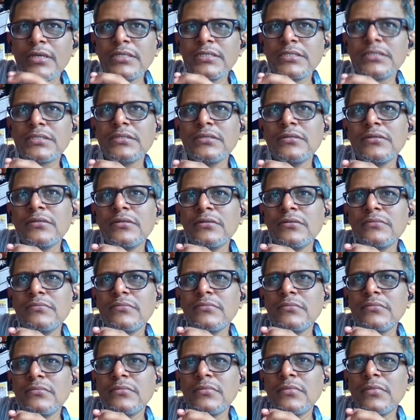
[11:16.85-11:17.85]
so
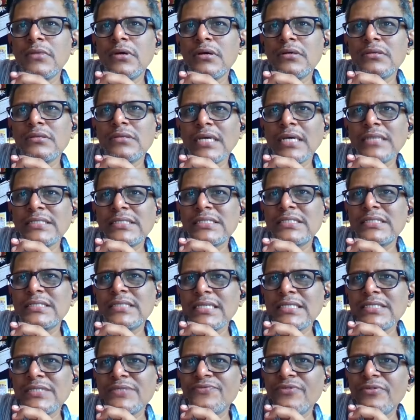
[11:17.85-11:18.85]
that's
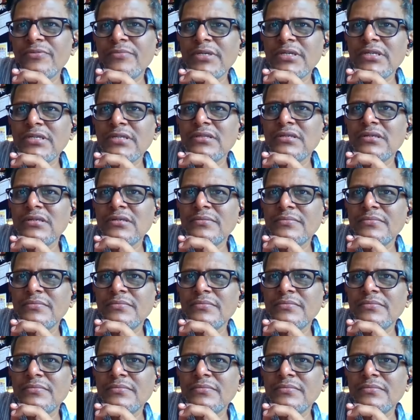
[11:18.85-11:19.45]
that's for me the